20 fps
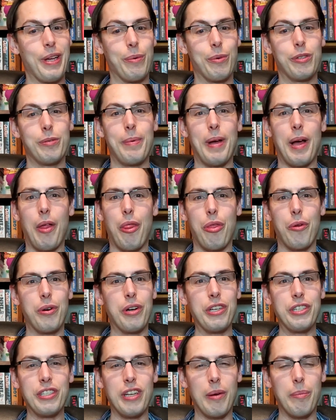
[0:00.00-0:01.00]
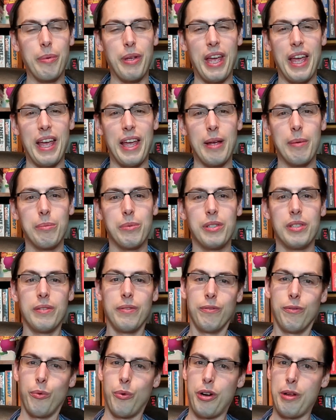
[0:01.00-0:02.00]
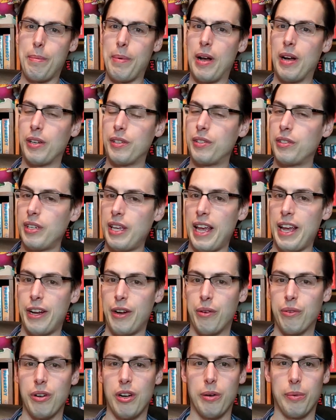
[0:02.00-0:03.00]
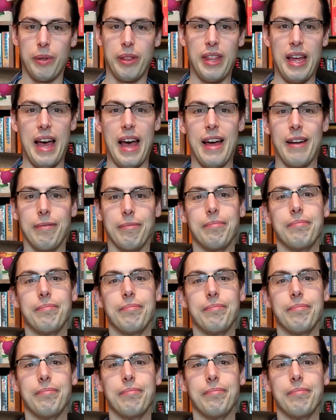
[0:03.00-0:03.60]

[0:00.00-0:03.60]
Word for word: It was about thirty some games, forty bucks, can't go wrong with that.